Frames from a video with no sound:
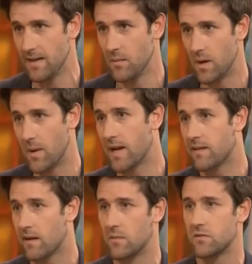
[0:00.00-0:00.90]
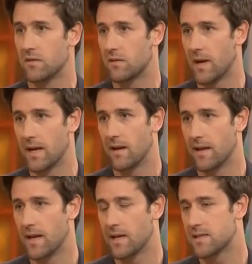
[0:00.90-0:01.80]
But it meant any time I tried to do any,
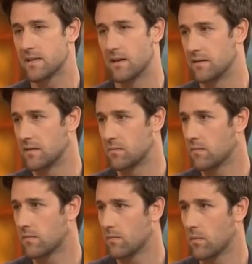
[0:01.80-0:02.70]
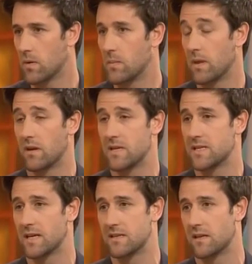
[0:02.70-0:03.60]
any exercise, I'd, would it be 30
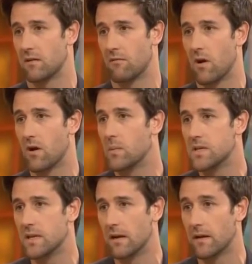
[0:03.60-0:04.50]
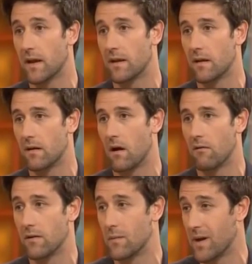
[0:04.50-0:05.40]
seconds sitting on a rowing machine, I'd get a heart
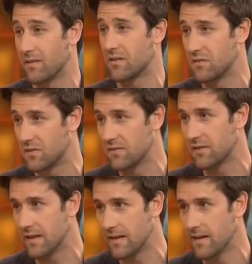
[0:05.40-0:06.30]
rate of about 250.